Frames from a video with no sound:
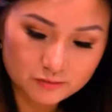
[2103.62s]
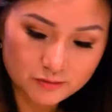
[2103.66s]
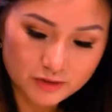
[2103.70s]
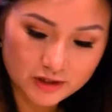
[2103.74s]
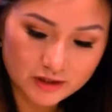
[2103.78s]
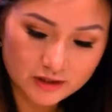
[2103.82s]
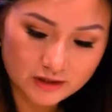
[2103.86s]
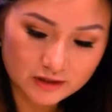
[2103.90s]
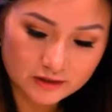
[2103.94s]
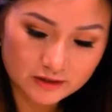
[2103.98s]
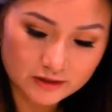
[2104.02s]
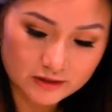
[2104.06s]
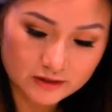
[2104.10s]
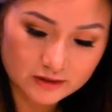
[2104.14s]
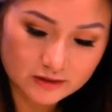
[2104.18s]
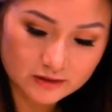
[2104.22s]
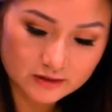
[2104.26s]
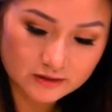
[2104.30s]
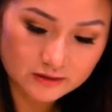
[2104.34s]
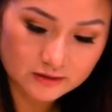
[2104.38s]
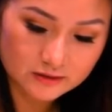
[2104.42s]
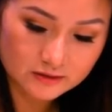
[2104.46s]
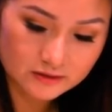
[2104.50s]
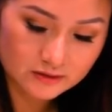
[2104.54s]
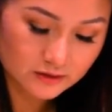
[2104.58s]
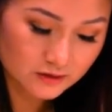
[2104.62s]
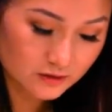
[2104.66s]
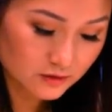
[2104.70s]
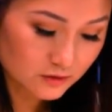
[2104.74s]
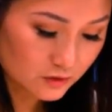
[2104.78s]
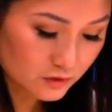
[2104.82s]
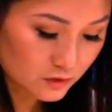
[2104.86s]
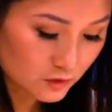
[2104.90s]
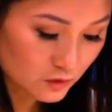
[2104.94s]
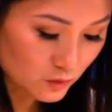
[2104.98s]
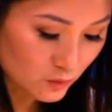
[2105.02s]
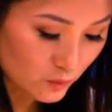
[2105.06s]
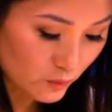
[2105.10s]
bit clear
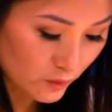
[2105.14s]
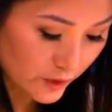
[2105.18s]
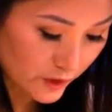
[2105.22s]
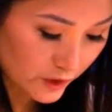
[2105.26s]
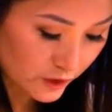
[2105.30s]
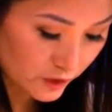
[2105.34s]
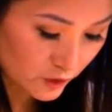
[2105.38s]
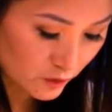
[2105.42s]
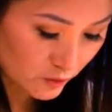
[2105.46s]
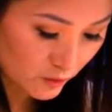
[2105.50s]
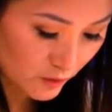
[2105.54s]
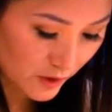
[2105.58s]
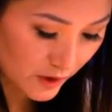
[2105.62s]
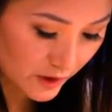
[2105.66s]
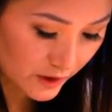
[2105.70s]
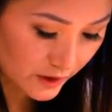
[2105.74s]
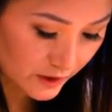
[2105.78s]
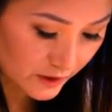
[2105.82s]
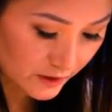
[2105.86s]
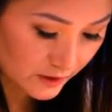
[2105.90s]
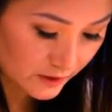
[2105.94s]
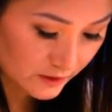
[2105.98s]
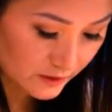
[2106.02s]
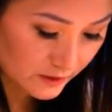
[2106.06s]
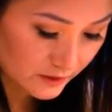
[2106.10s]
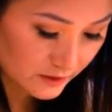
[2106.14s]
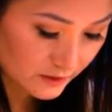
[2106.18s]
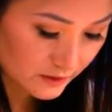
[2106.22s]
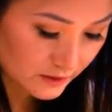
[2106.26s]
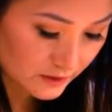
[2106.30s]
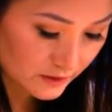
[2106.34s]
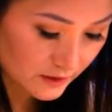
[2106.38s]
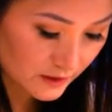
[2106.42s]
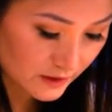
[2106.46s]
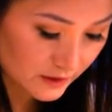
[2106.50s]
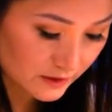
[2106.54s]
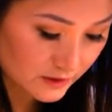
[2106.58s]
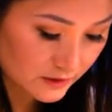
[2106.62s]
to where you want it.
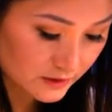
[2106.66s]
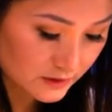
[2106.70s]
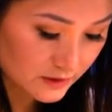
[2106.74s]
Like you